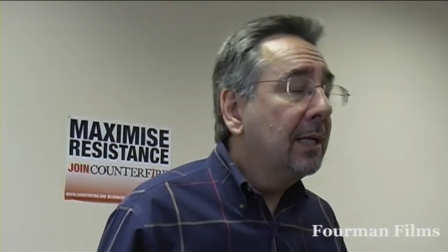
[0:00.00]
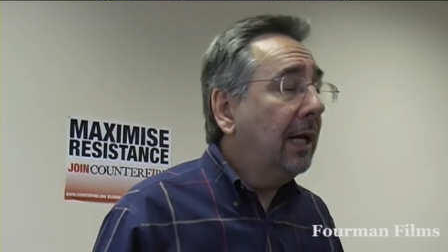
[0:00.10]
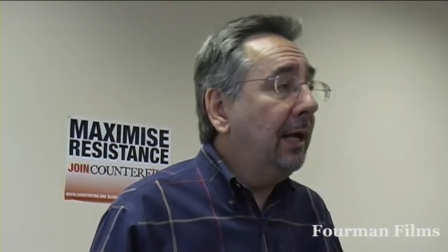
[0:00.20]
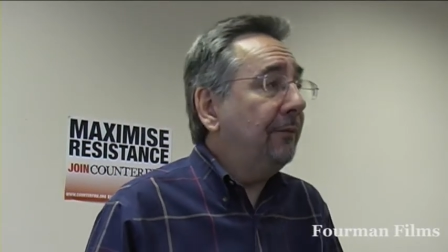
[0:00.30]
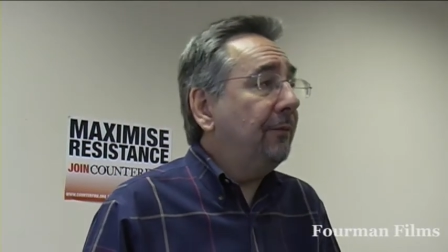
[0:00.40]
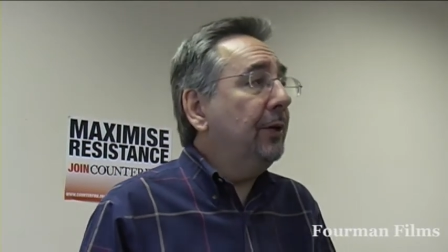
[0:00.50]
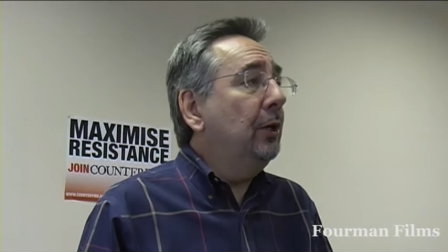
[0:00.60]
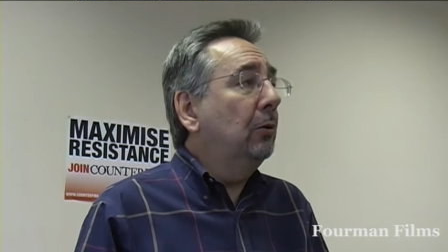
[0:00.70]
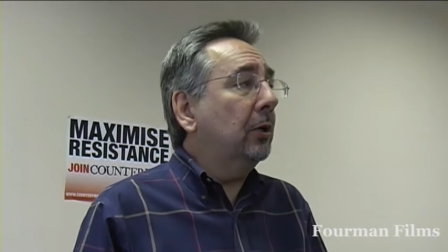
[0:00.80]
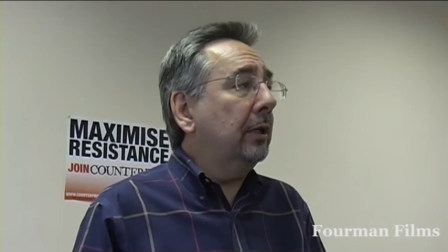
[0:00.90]
If
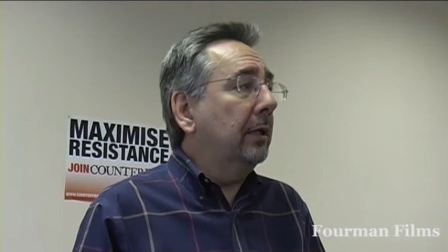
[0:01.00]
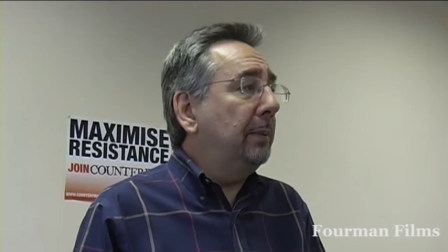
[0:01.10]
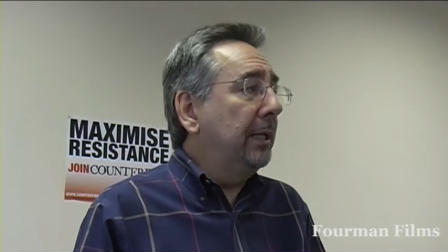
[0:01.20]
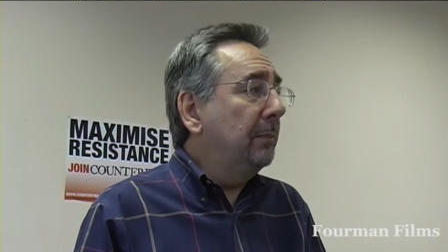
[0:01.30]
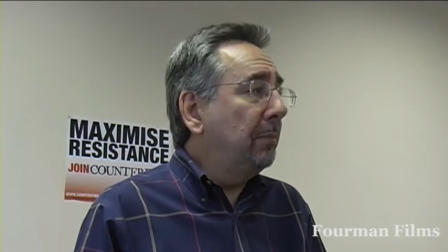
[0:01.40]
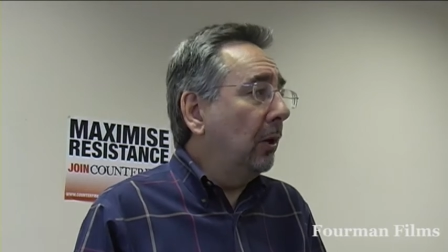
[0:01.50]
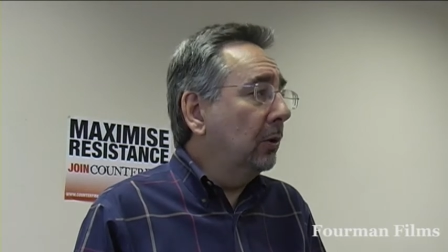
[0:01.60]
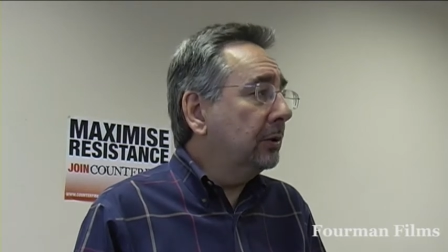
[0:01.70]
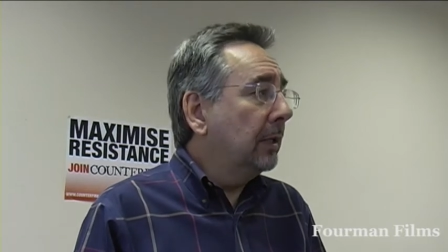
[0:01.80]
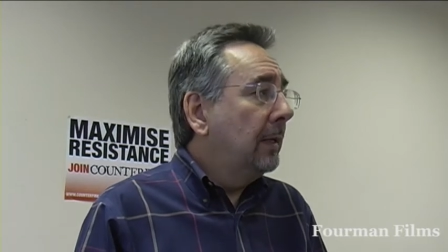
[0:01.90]
you look at the opinion
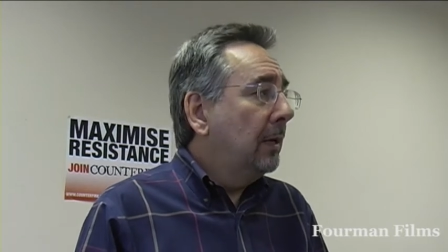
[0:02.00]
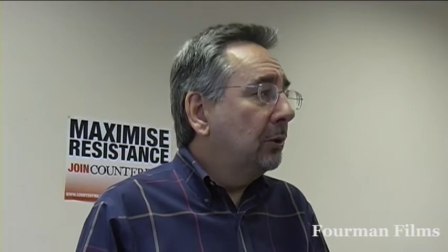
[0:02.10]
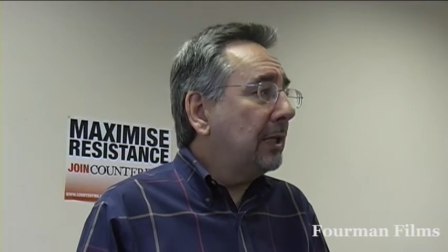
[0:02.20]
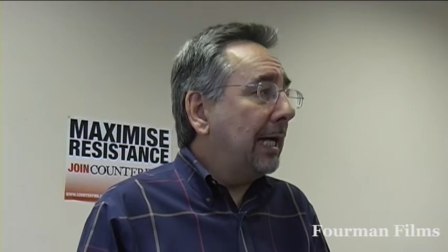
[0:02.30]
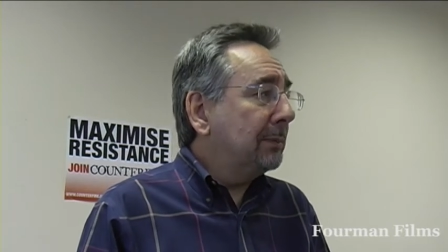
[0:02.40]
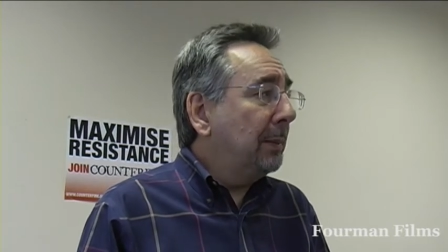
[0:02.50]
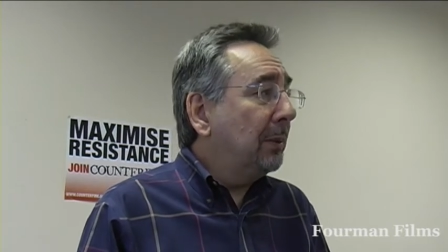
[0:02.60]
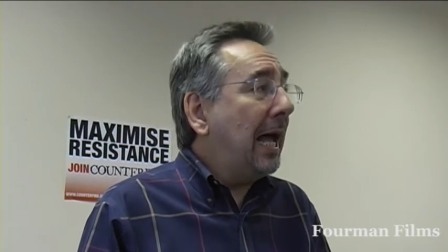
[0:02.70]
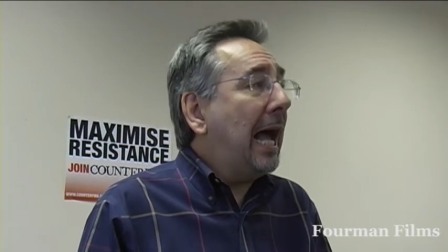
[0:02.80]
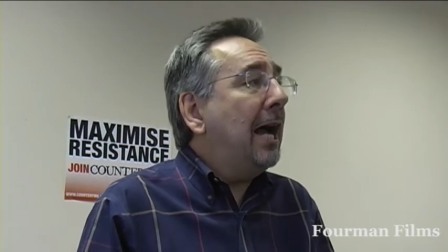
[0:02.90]
polls which ask
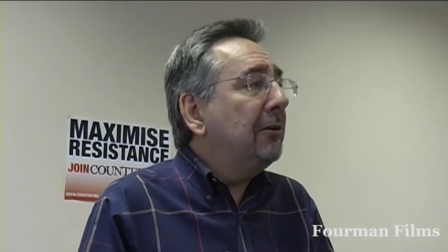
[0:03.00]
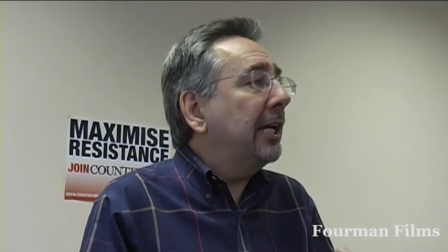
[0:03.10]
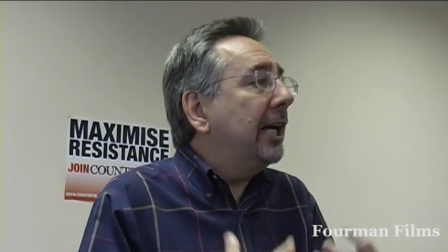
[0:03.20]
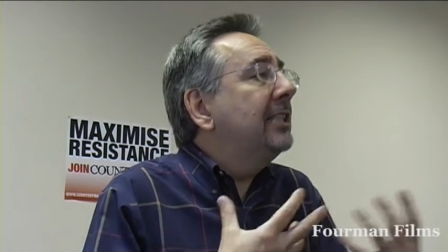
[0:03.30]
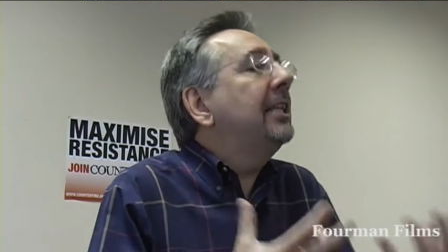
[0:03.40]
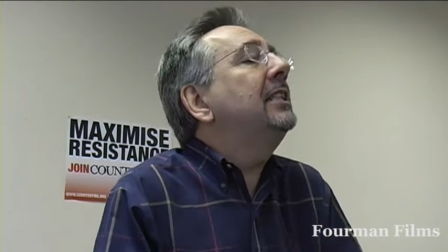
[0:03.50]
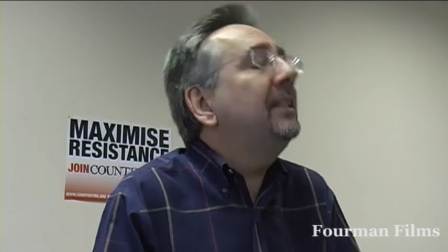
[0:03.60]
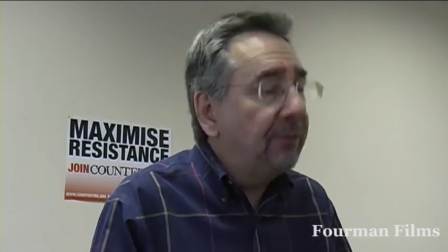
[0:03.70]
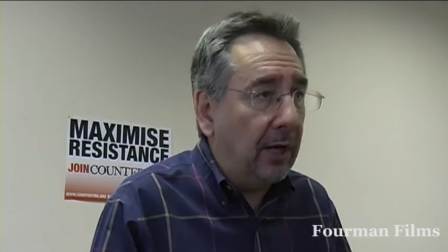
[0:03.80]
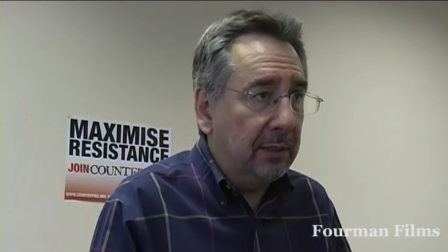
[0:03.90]
people how they
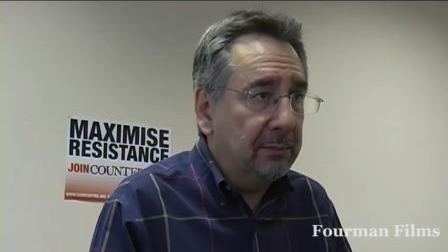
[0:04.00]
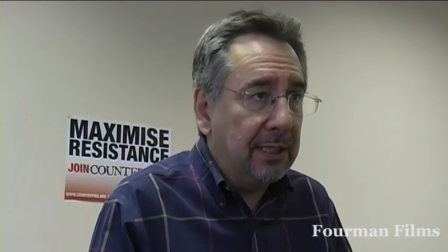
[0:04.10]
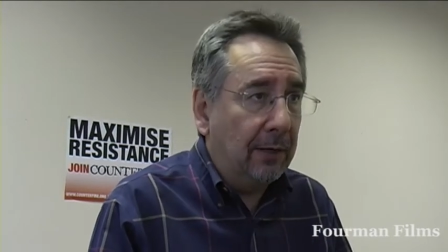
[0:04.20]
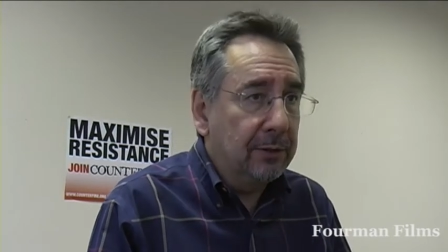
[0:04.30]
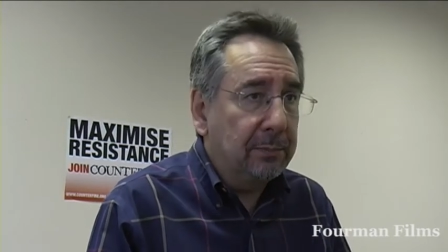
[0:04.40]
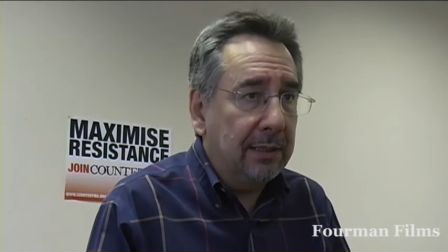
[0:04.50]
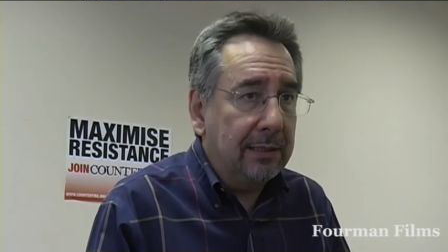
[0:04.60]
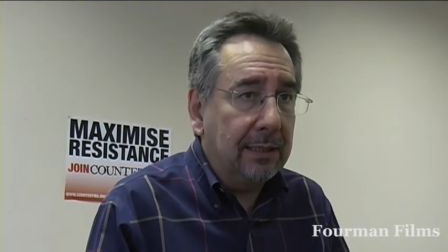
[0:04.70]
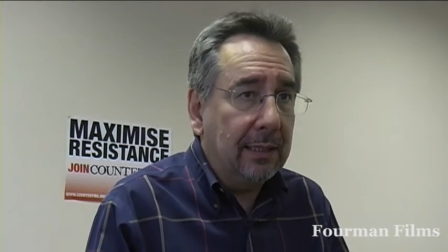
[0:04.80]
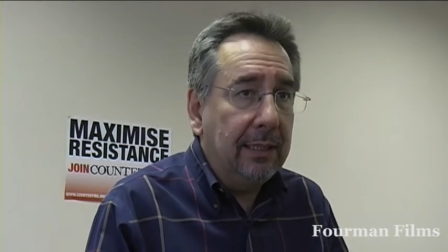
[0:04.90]
identify themselves
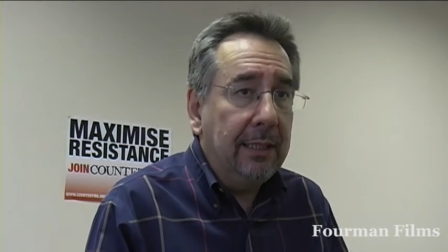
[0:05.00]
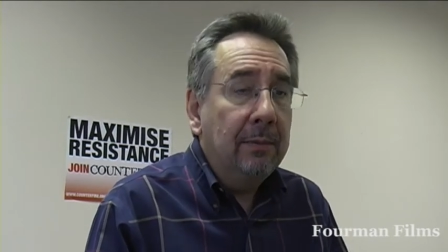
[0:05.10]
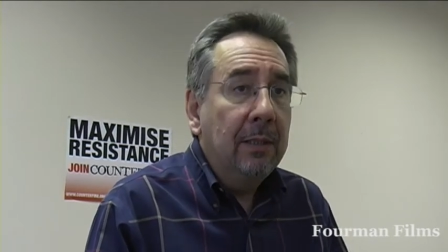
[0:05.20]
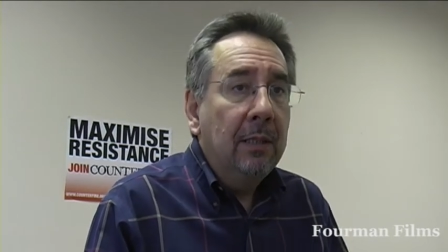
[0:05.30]
politically,